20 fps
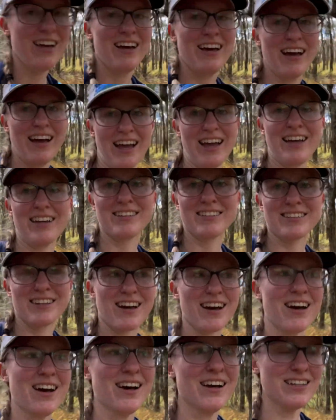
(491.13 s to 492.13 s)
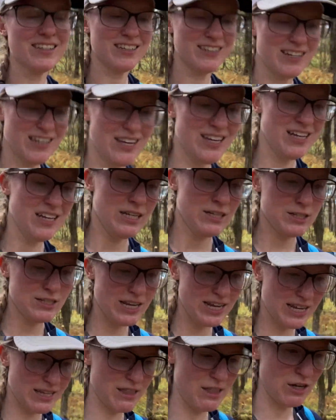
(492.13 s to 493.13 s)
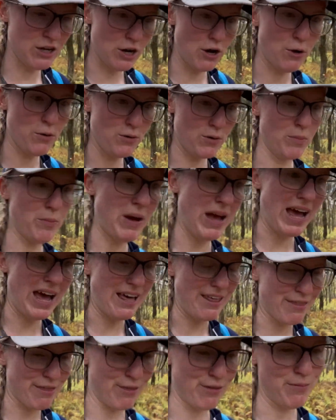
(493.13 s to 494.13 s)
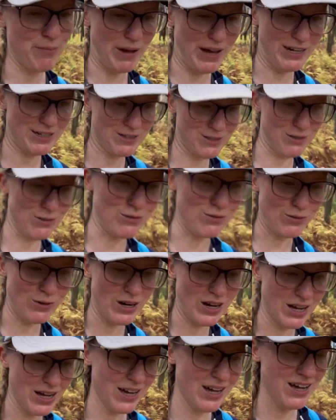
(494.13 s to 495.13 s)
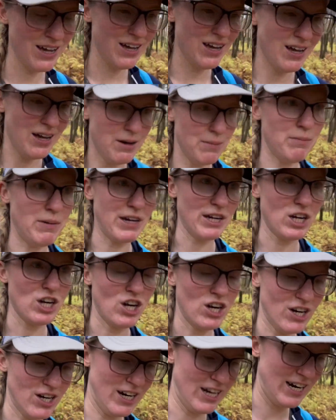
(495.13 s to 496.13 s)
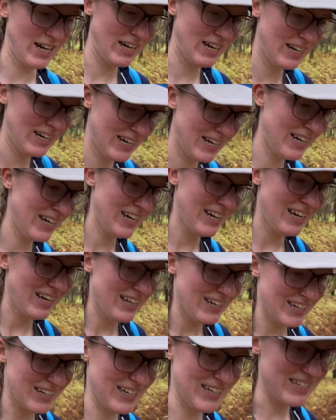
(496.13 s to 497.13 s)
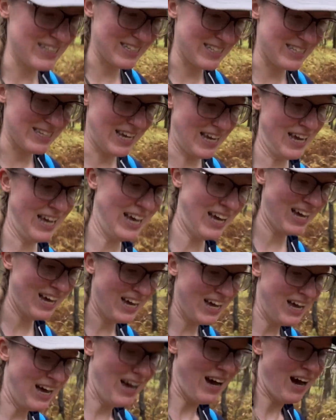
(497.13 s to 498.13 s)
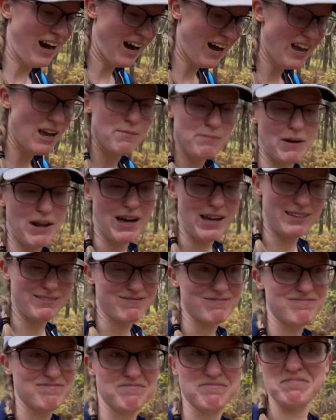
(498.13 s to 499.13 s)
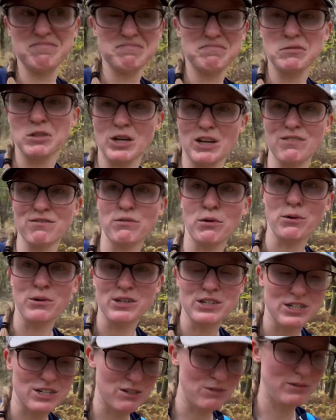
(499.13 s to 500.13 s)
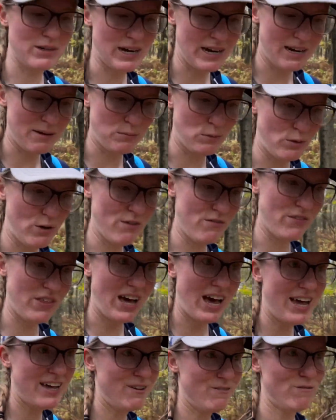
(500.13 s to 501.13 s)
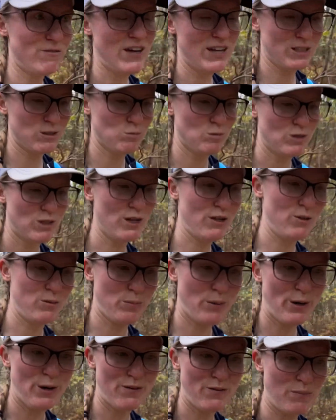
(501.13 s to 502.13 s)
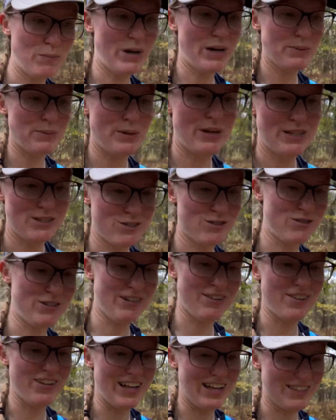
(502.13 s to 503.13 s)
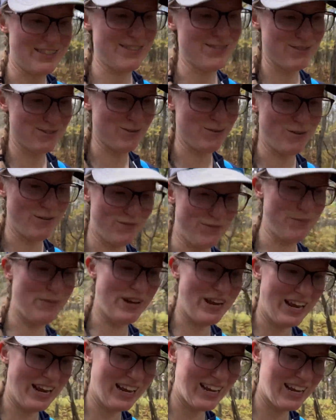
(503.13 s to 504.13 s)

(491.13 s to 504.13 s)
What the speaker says: and take the known path back to my car, because I'm not looking forward to doing any more of that if that's what the other part of the bypass trail has in store for me.